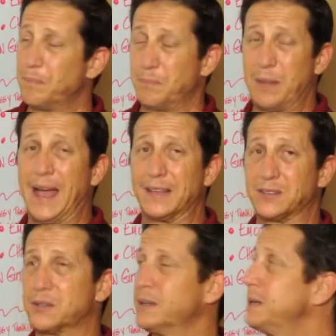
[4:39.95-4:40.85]
past
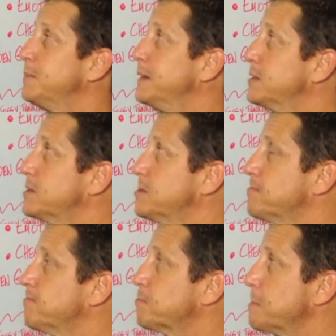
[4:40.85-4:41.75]
treatments,
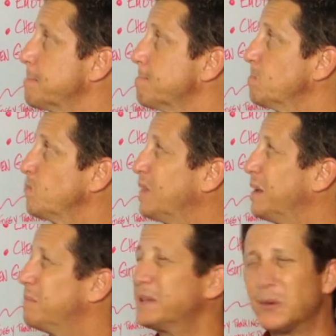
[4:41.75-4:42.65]

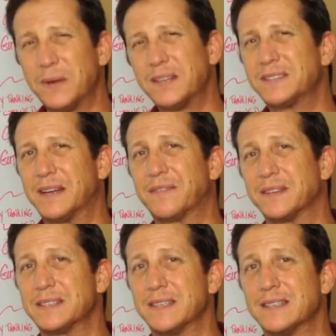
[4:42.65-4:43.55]
but the real
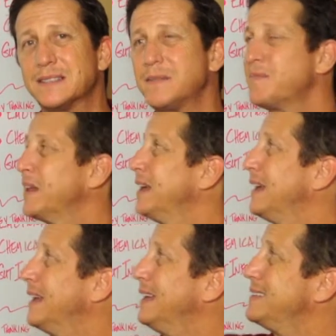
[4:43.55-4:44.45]
difference is
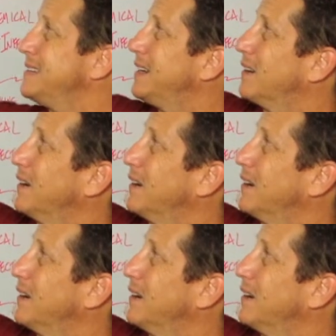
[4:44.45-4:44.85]
here.